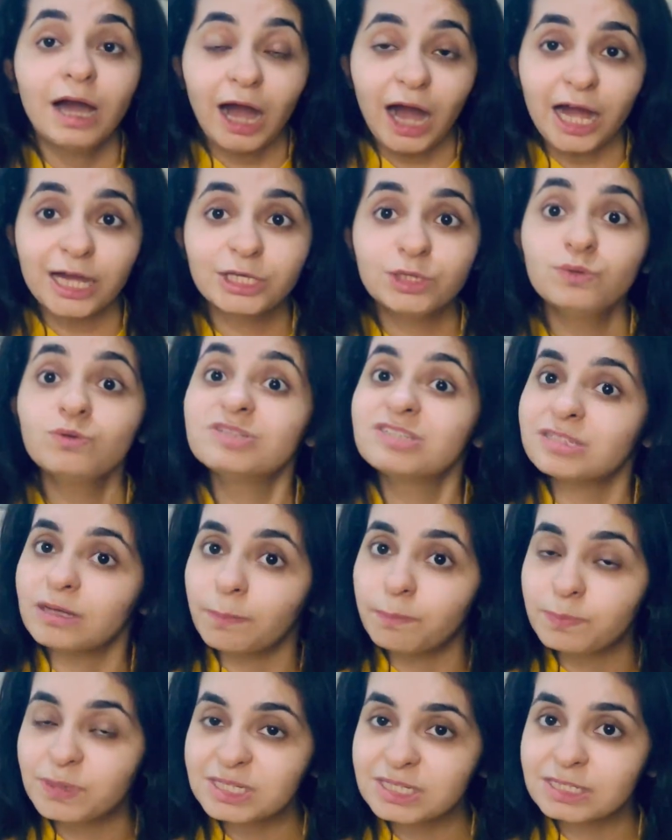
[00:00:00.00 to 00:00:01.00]
Are you
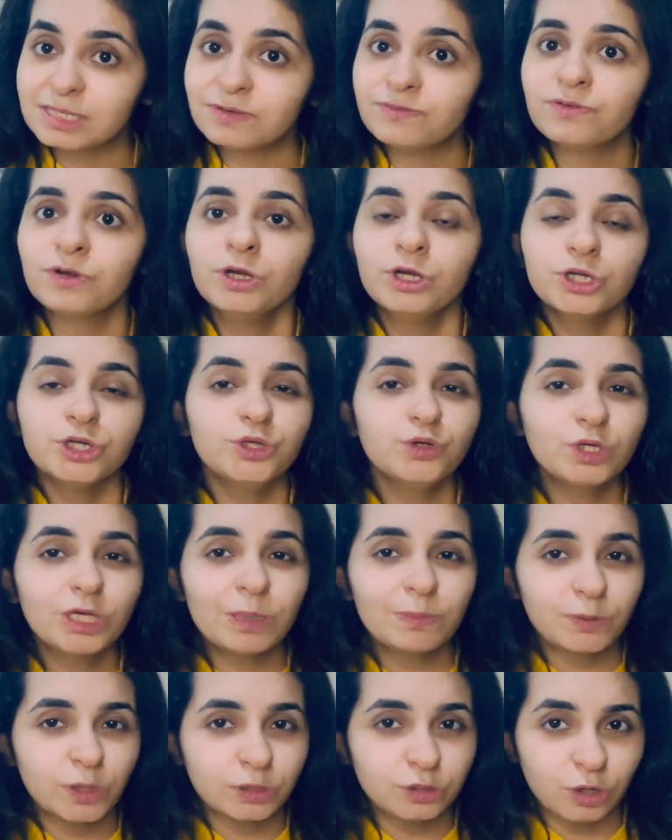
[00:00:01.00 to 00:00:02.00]
submissive? You
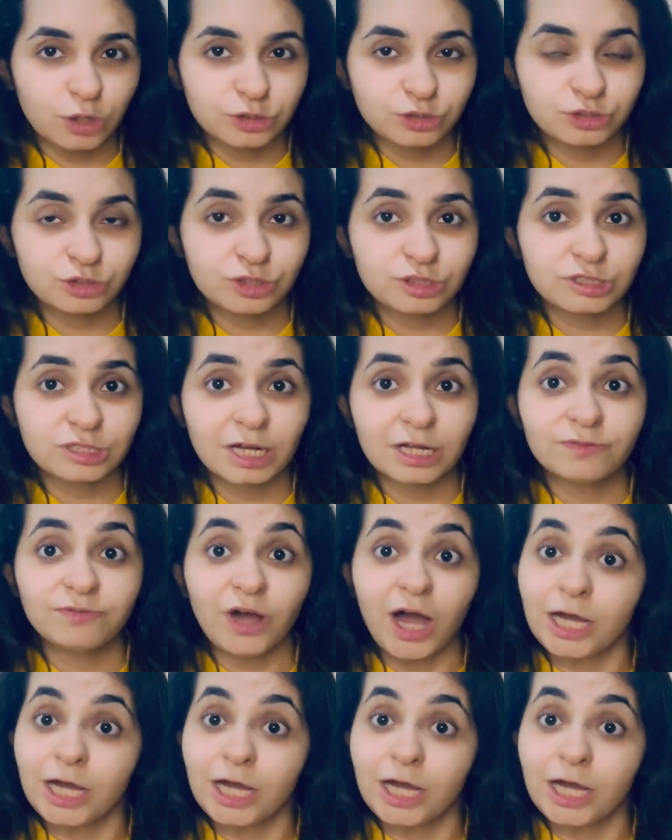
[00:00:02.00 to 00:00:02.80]
keep your thoughts to yourself?